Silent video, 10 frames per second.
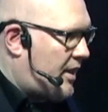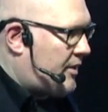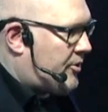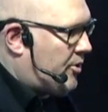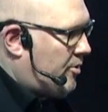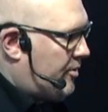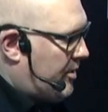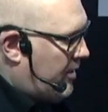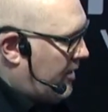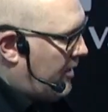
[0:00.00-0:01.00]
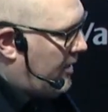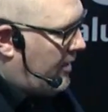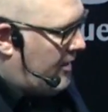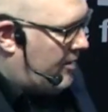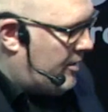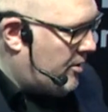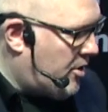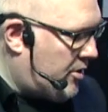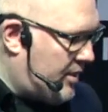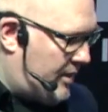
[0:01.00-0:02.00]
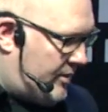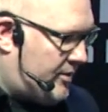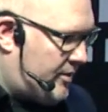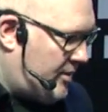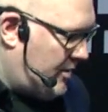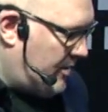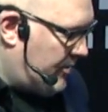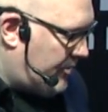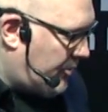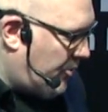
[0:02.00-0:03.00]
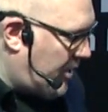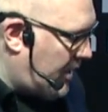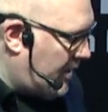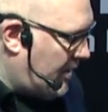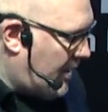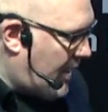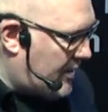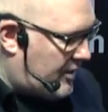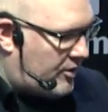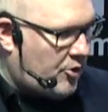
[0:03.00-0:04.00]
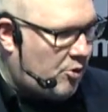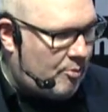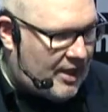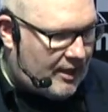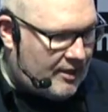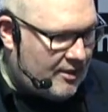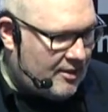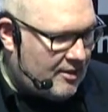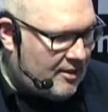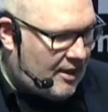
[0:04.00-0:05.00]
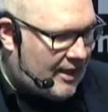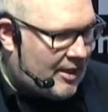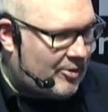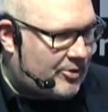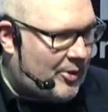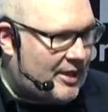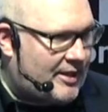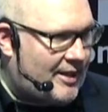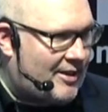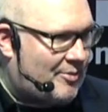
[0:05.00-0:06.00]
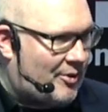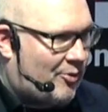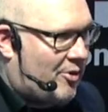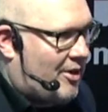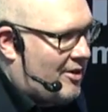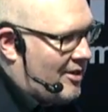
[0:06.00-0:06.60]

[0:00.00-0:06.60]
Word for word: and told her his story, and she told me. And that was twenty years before